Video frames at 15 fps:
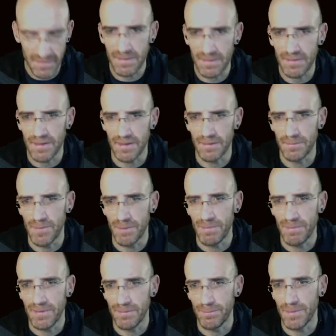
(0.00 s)
the
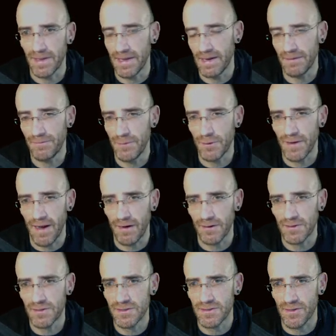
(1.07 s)
beginning few
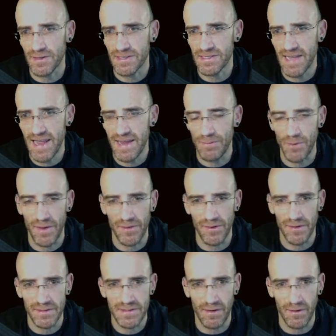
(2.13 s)
characters are the same whether
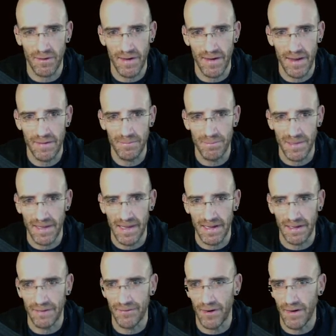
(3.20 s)
it's our beginning
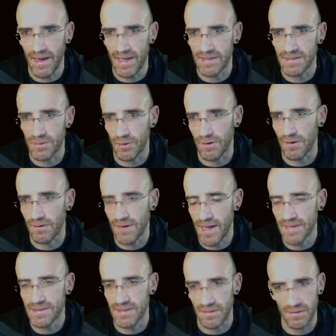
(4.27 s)
of our S or our
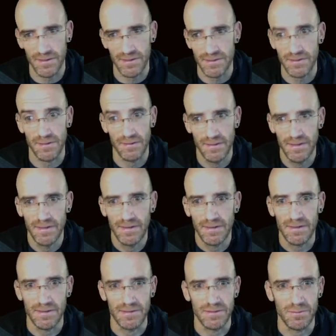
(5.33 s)
consonant cluster,
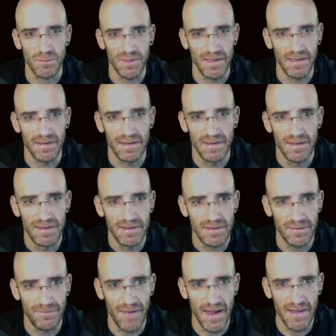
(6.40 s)
because we
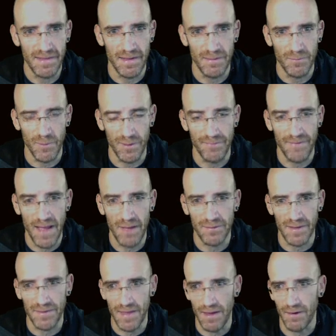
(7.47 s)
defined them, we found
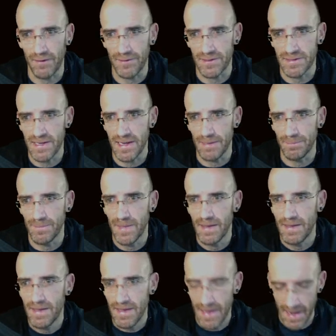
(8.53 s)
that they are the same.
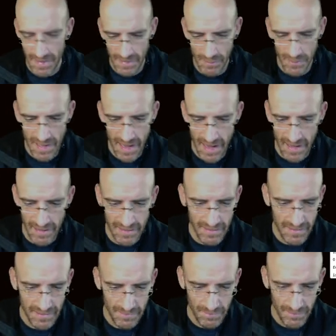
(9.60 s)
And then we add
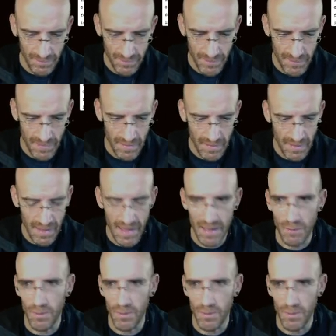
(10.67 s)
AY.